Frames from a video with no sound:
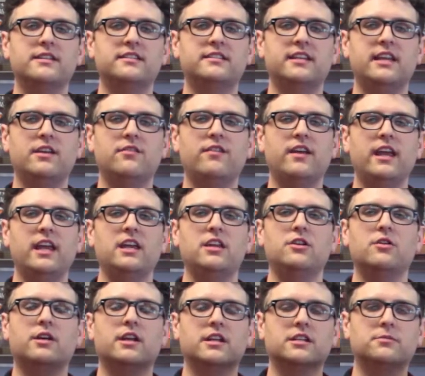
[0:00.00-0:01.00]
to TV,
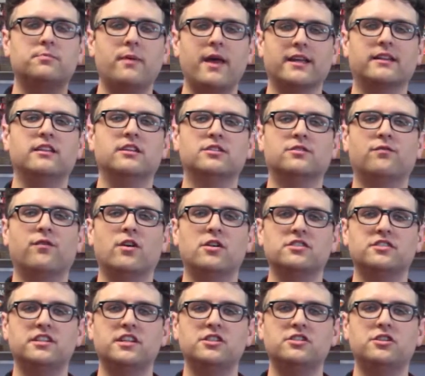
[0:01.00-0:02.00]
you can expect this
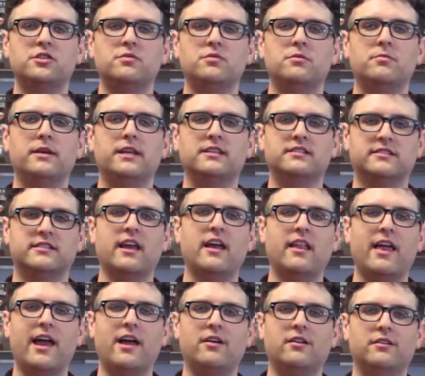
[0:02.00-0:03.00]
first issue to be a
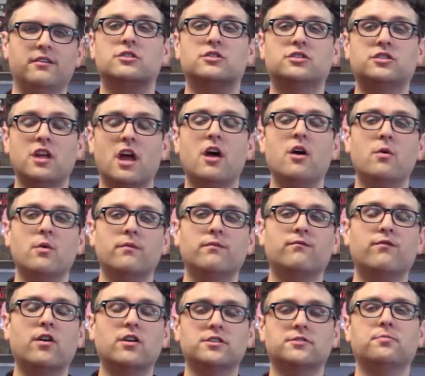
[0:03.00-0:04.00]
sellout. So,
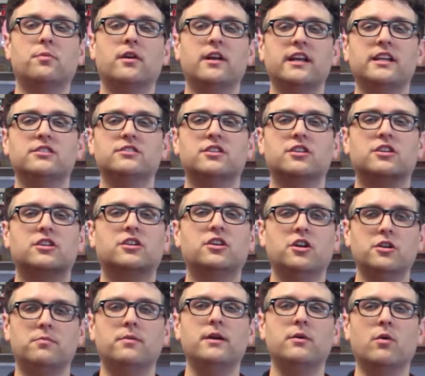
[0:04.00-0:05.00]
first prints
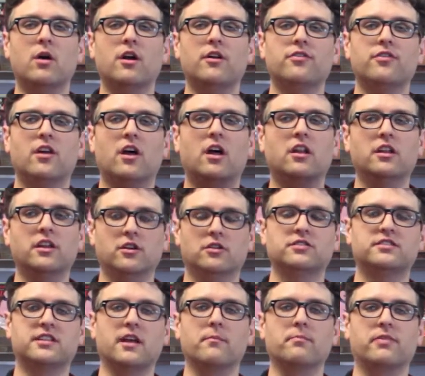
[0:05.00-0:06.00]
could be worth a little
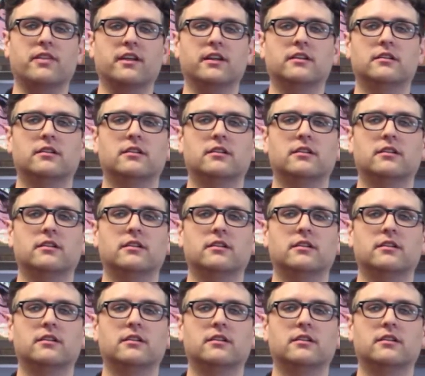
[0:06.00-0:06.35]
something.